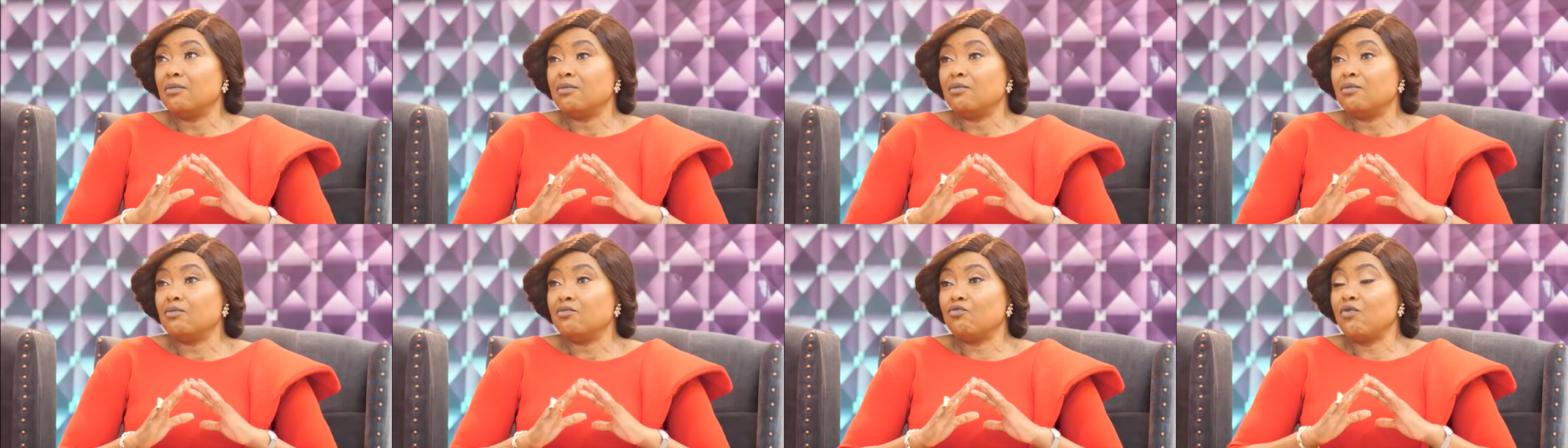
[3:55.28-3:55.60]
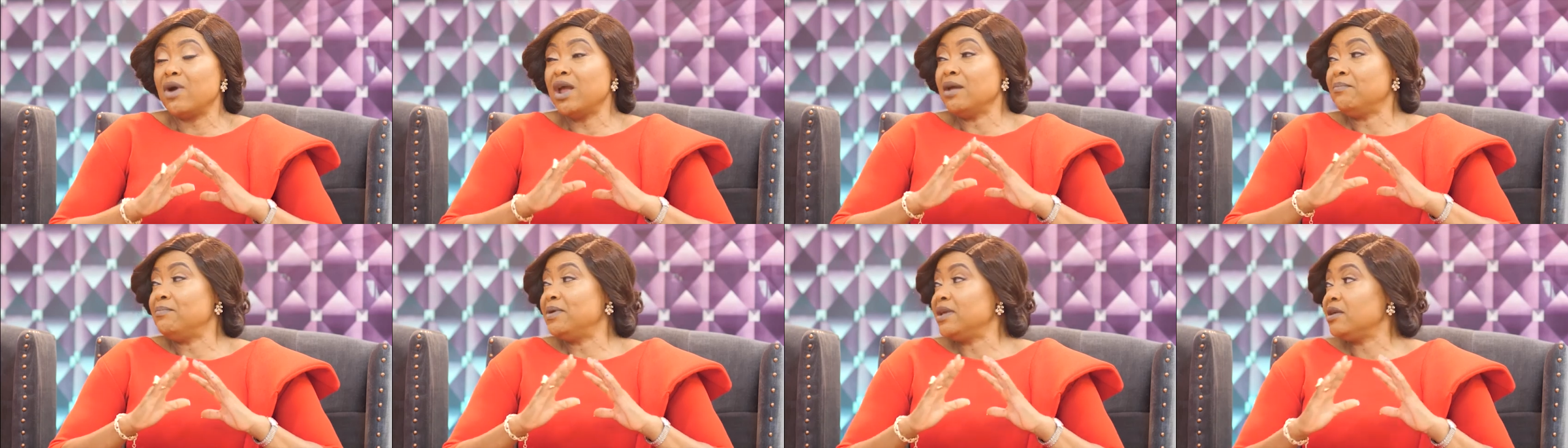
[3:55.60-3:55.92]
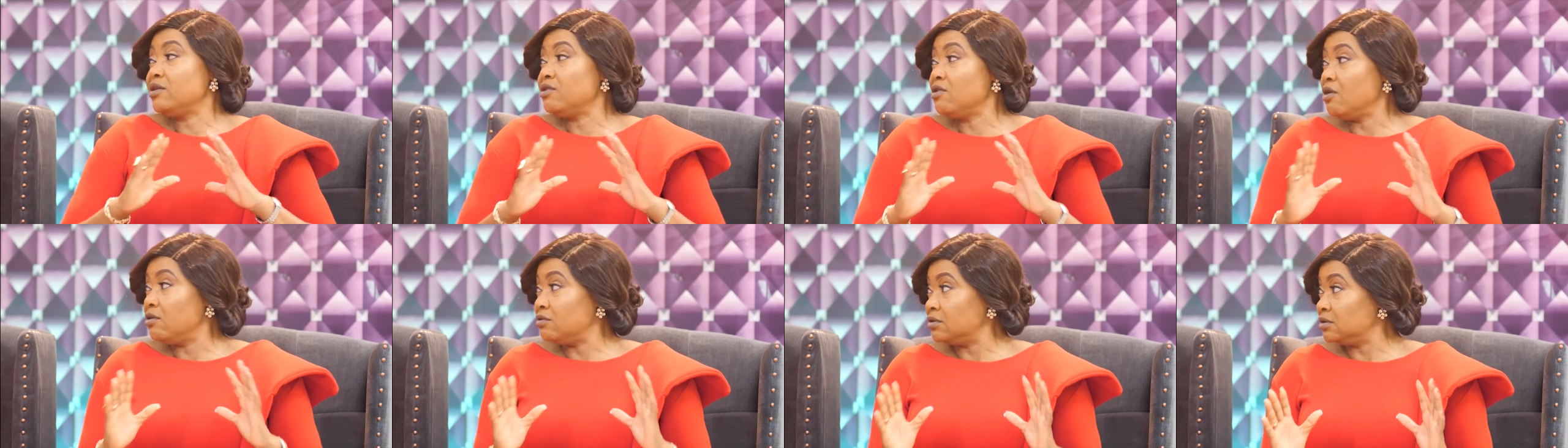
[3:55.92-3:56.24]
way
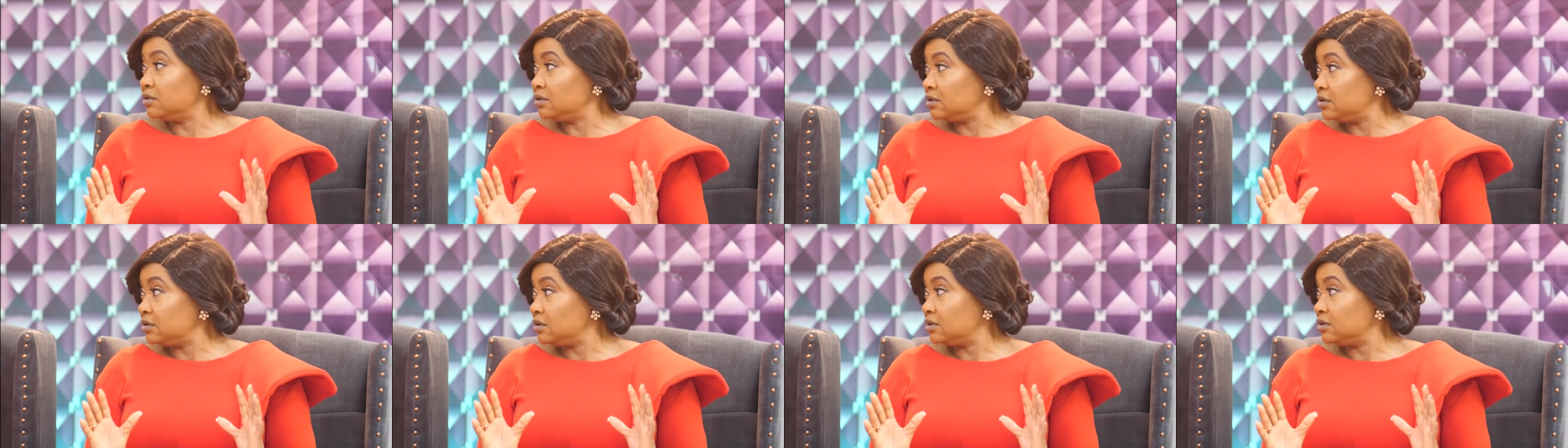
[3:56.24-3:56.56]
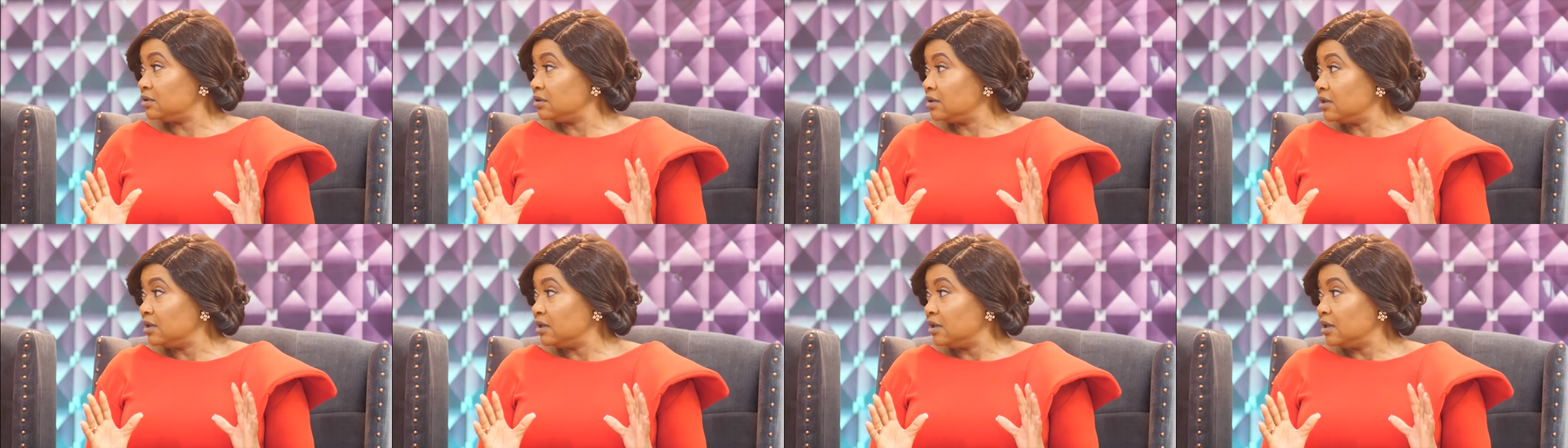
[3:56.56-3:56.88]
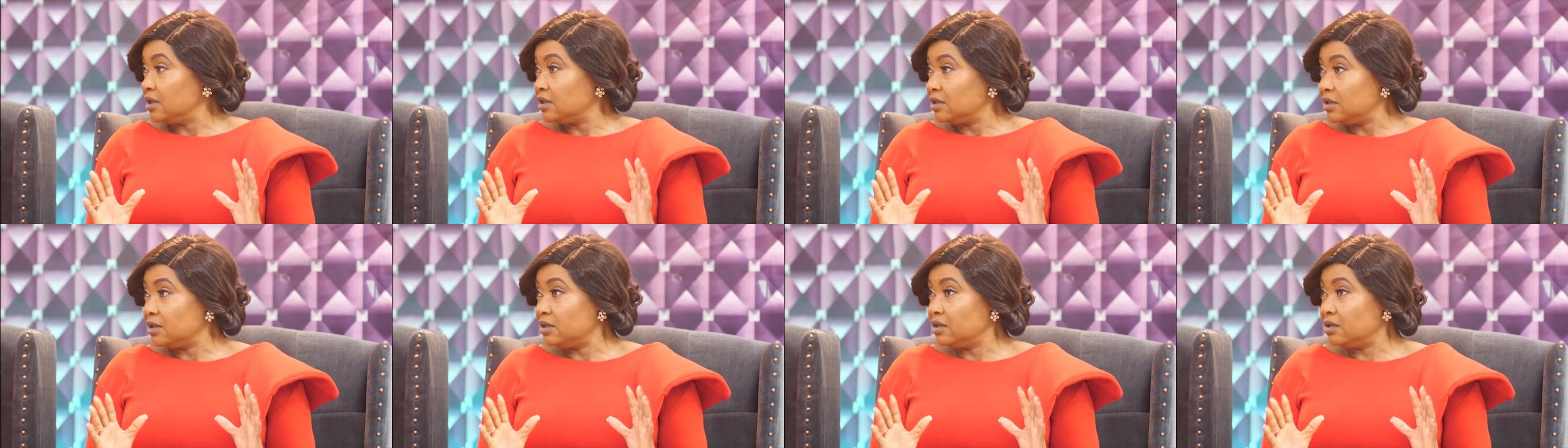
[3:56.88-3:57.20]
beyond,
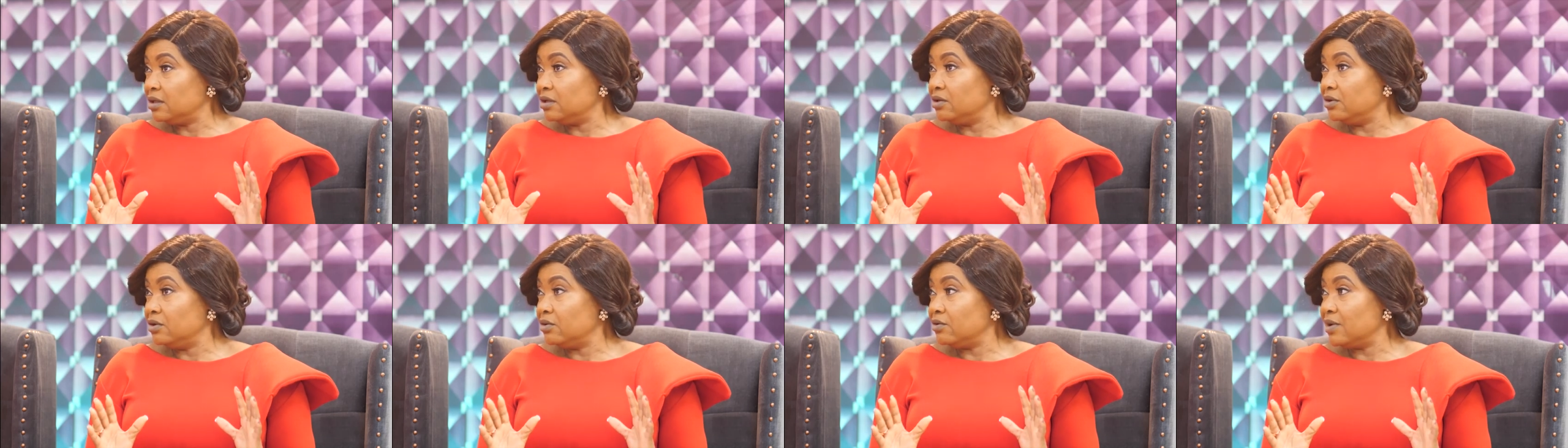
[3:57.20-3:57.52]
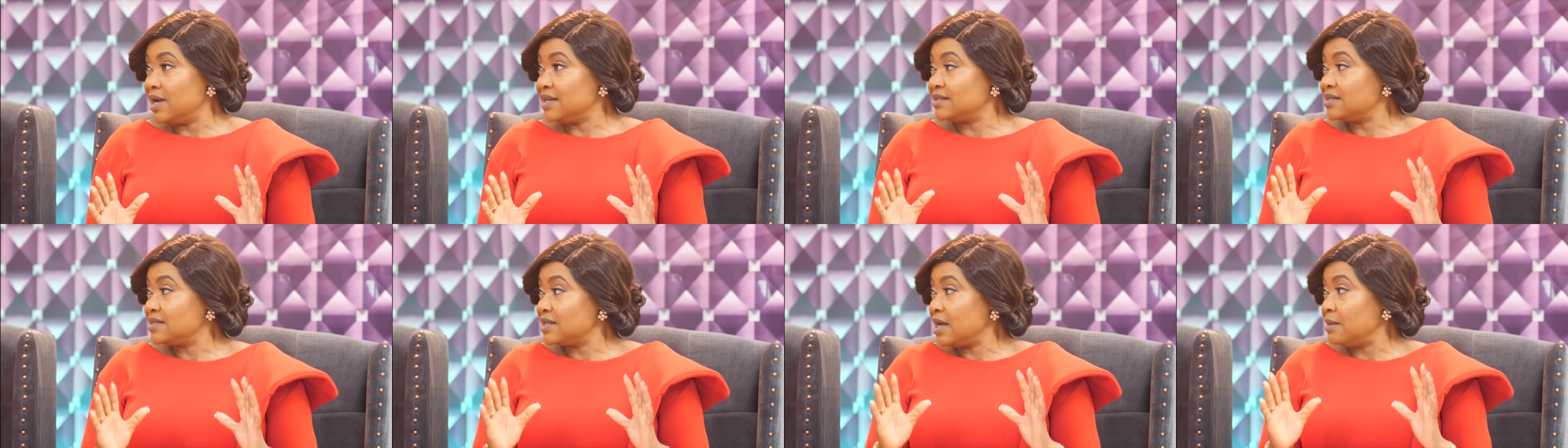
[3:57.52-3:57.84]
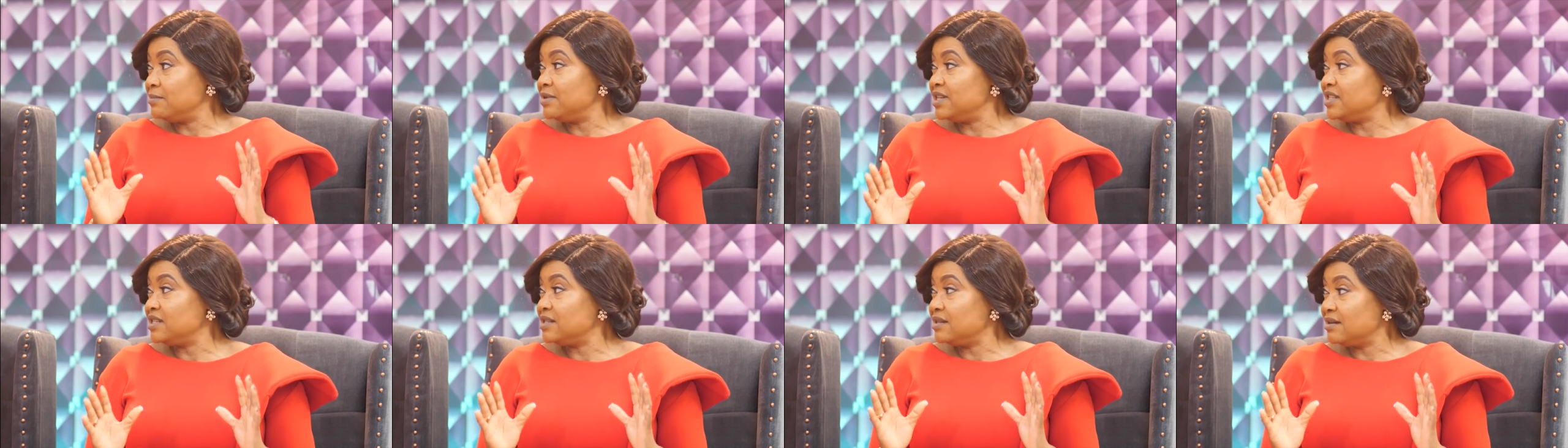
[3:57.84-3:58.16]

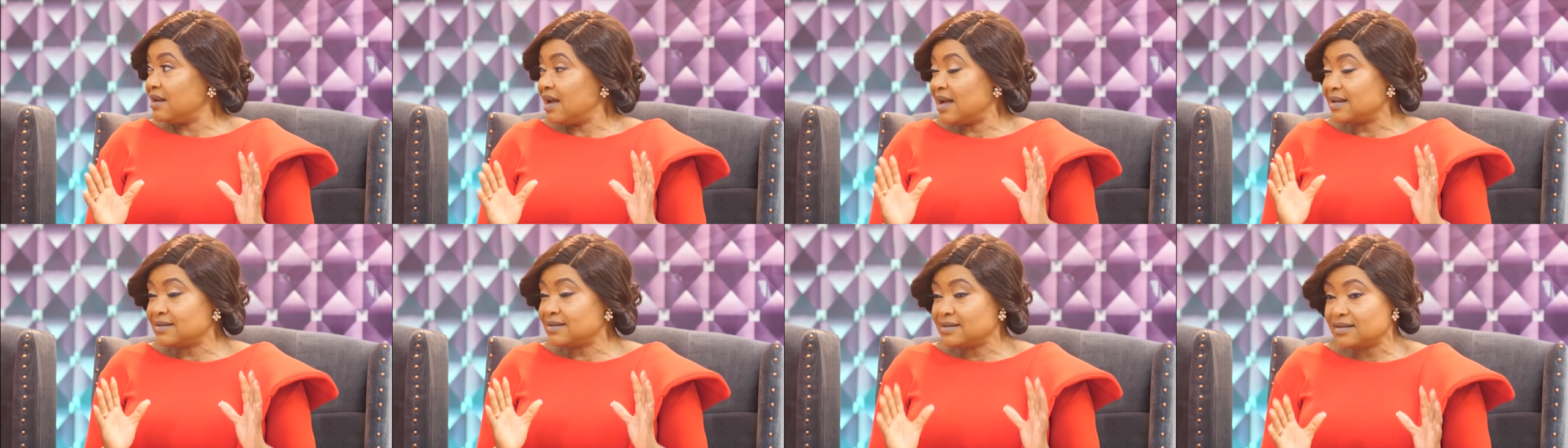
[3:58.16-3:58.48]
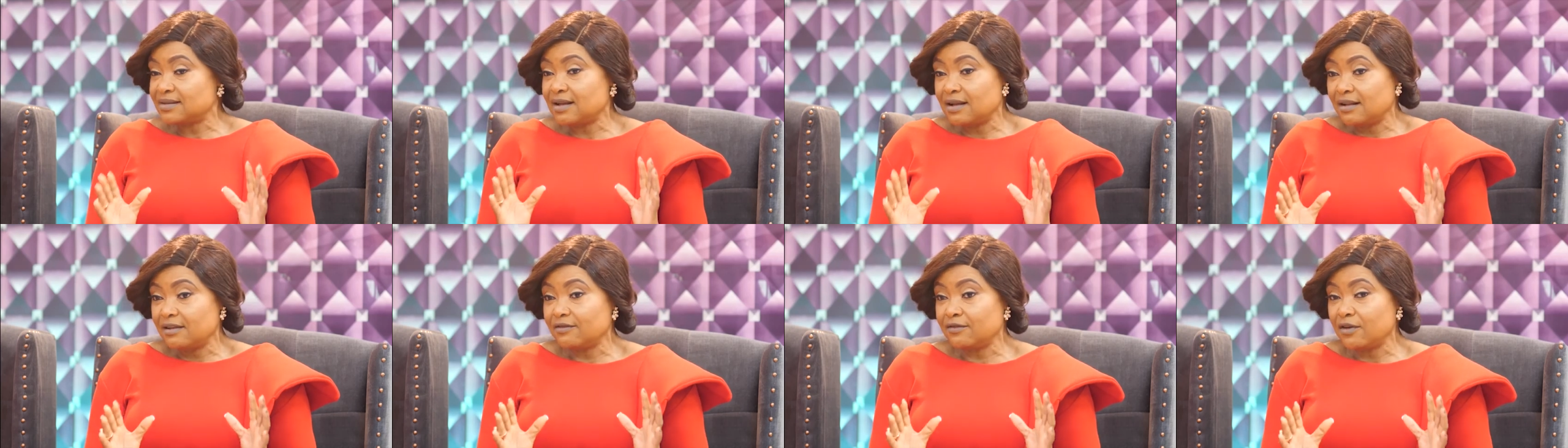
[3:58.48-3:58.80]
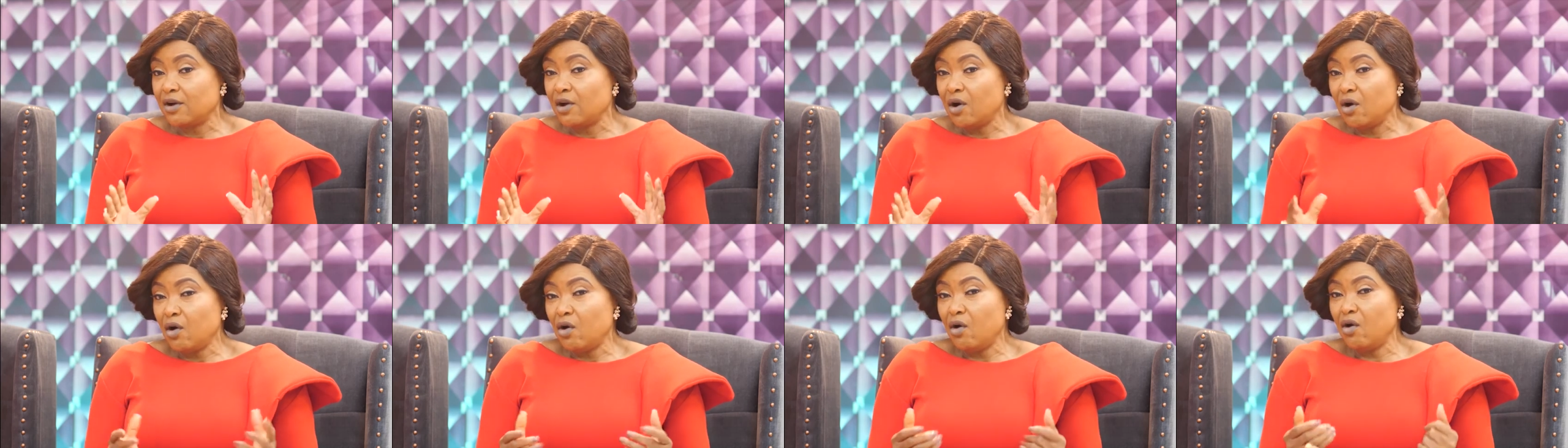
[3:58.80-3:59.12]
establishing herself,
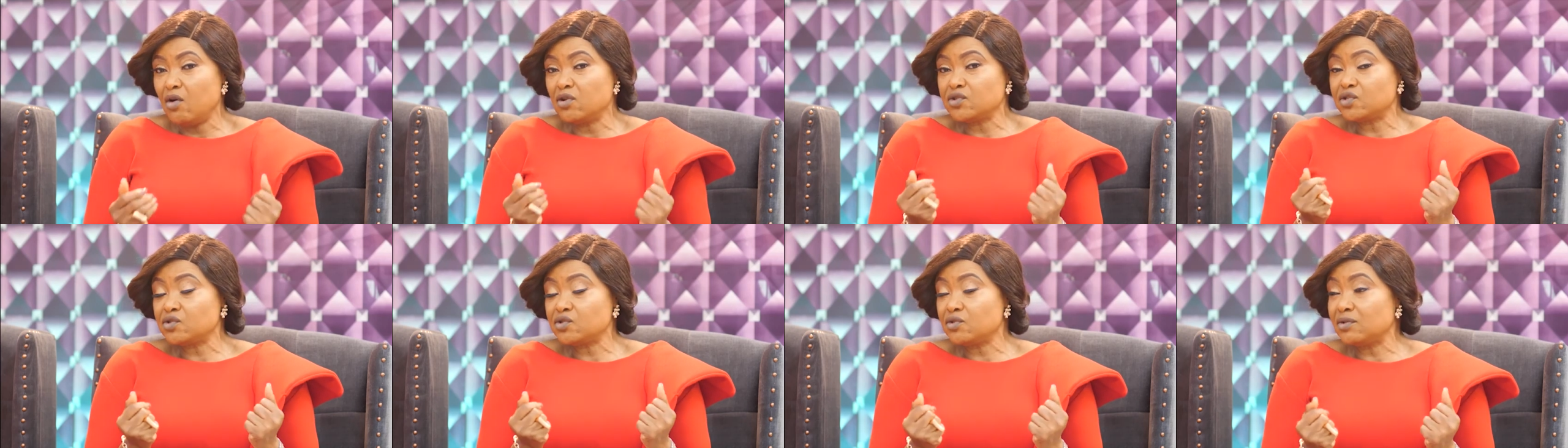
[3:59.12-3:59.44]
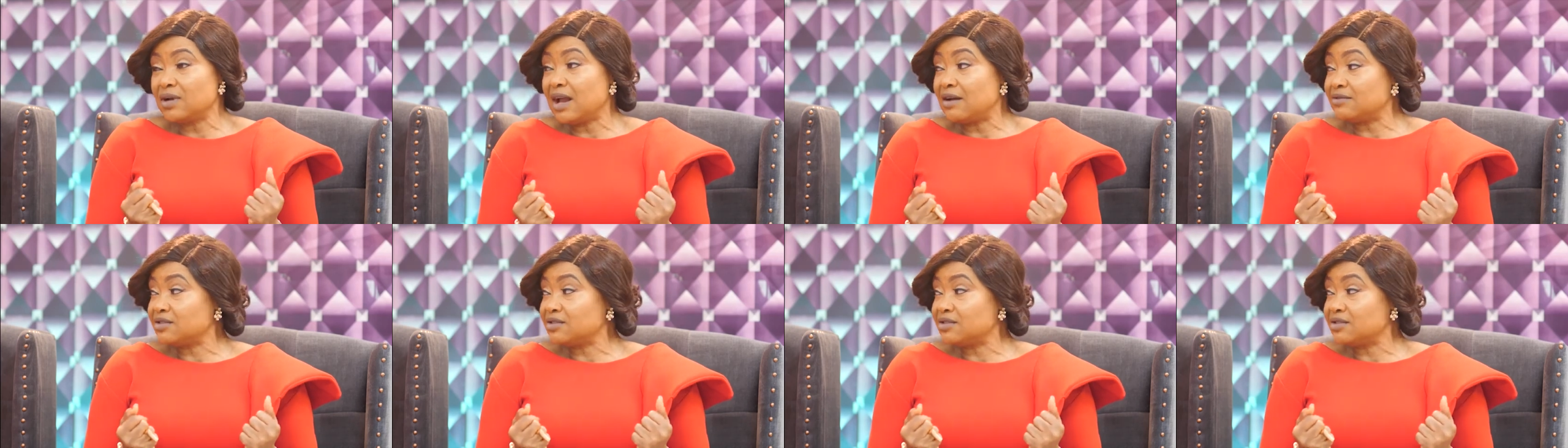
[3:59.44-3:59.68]
also now